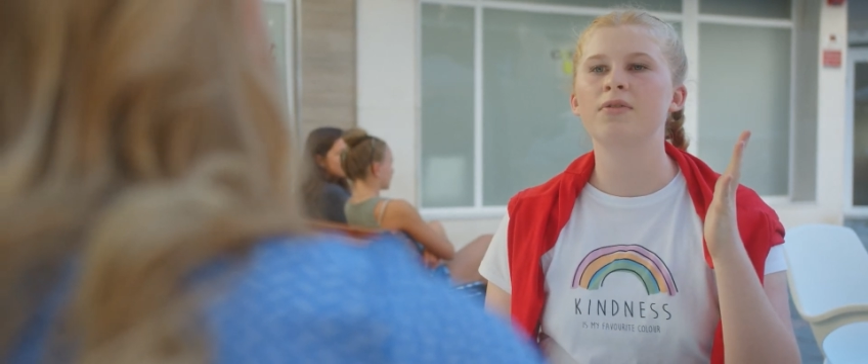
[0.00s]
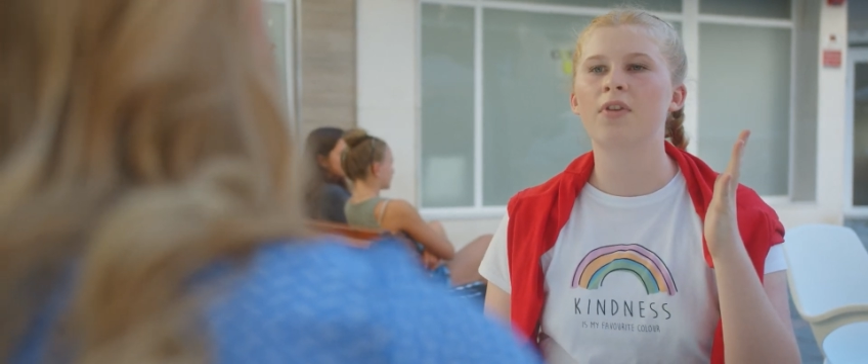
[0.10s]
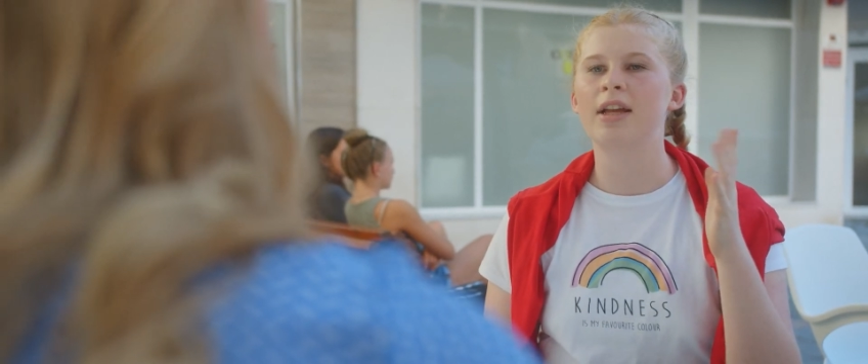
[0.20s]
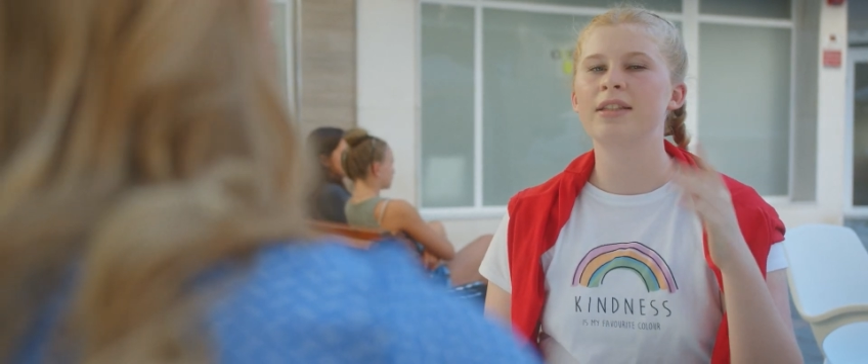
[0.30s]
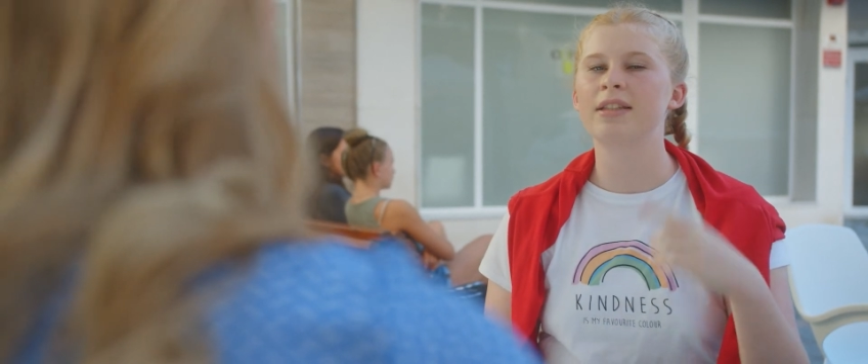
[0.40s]

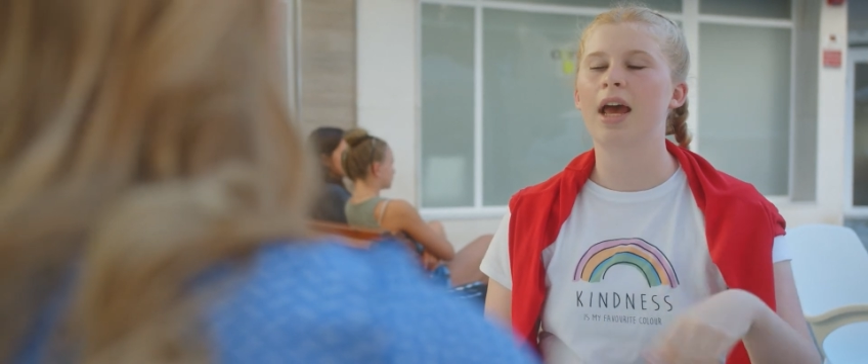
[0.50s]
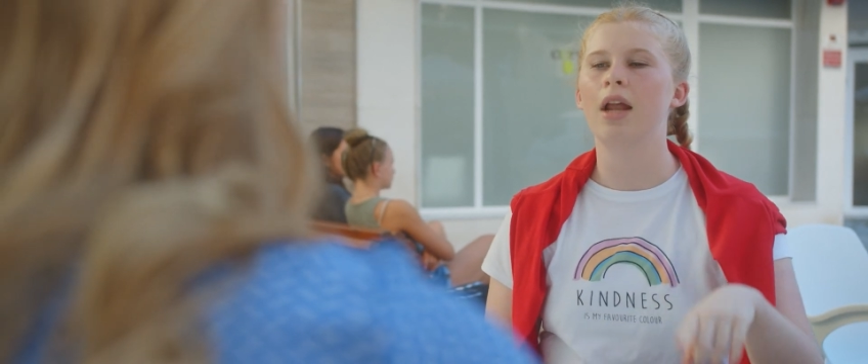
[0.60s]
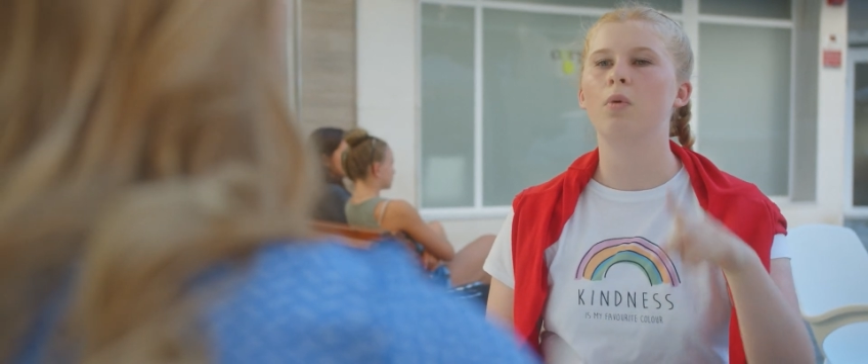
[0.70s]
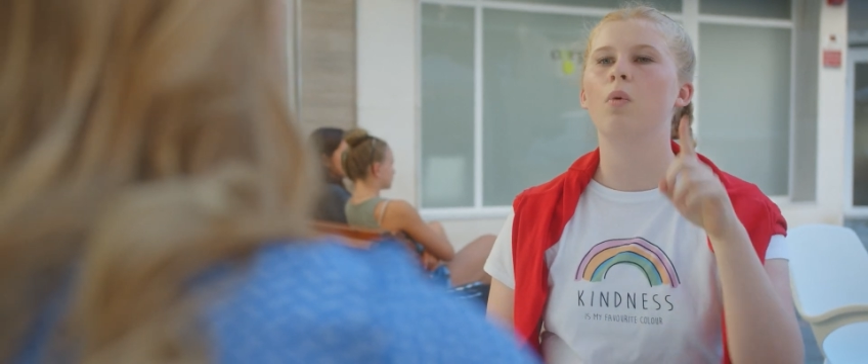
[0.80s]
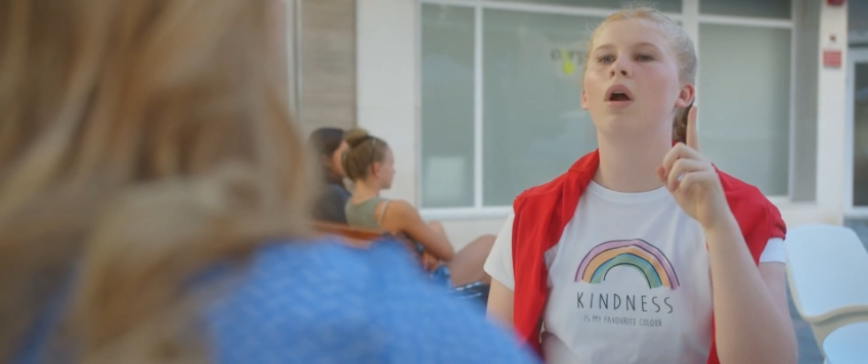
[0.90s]
friends
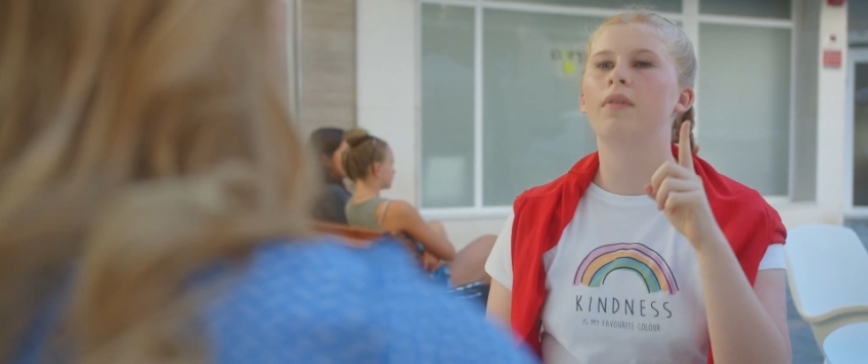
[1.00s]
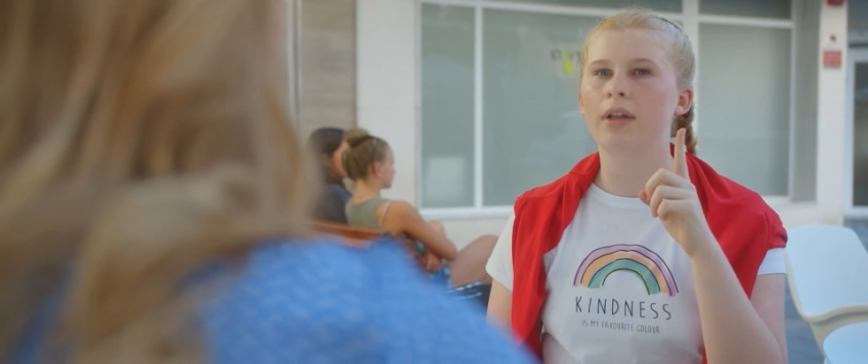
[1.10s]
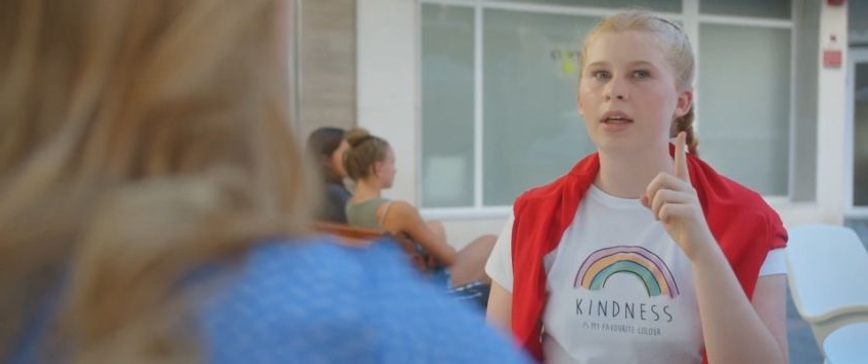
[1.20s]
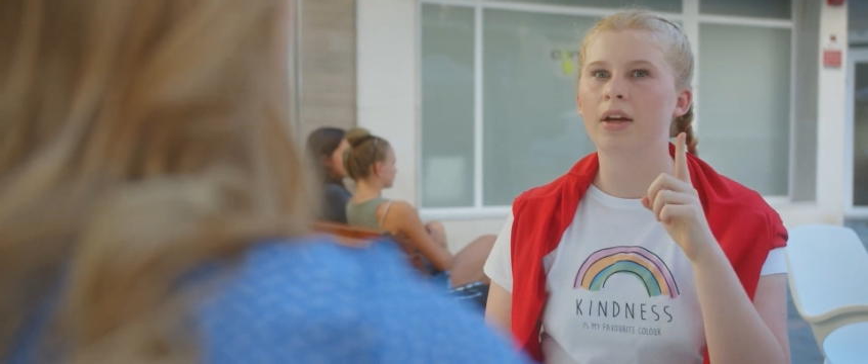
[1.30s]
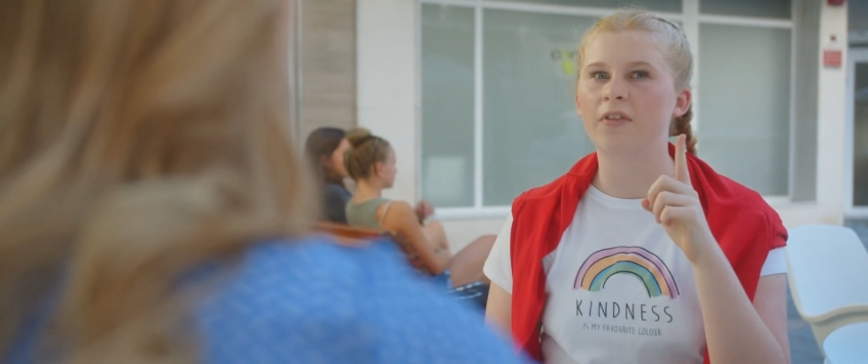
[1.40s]
and 1
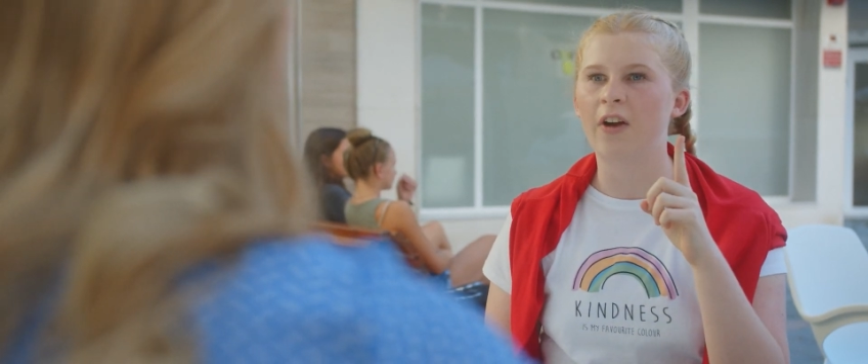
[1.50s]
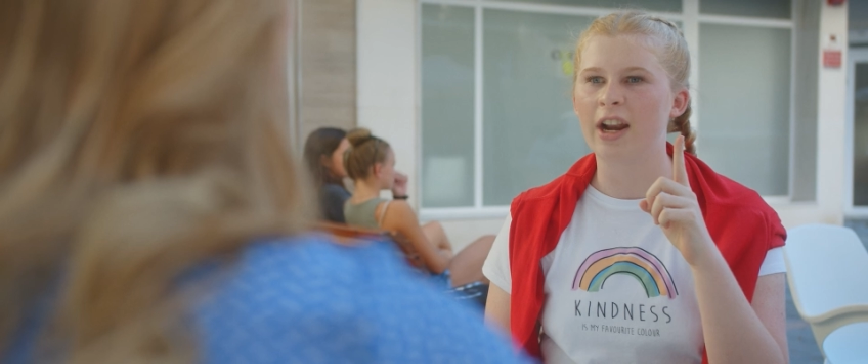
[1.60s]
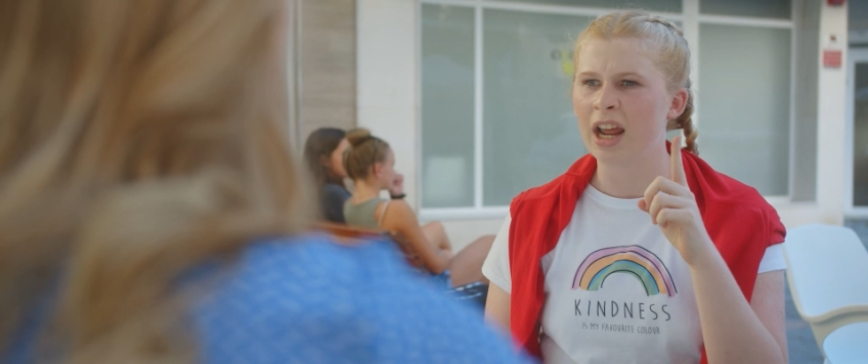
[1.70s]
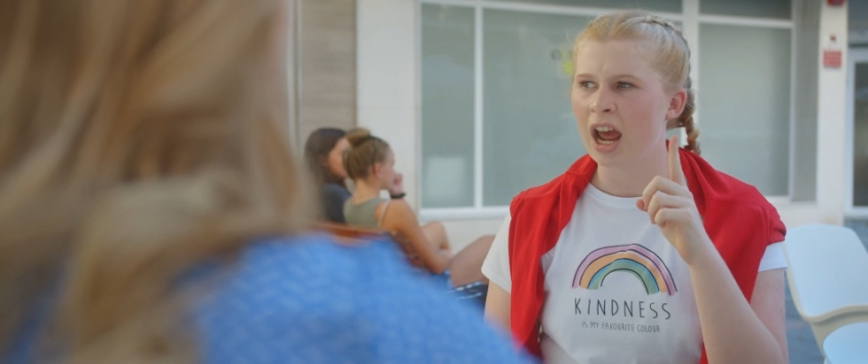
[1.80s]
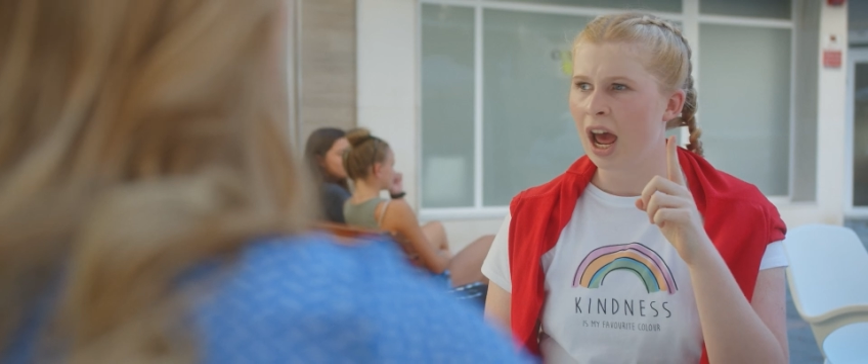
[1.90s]
really good friend.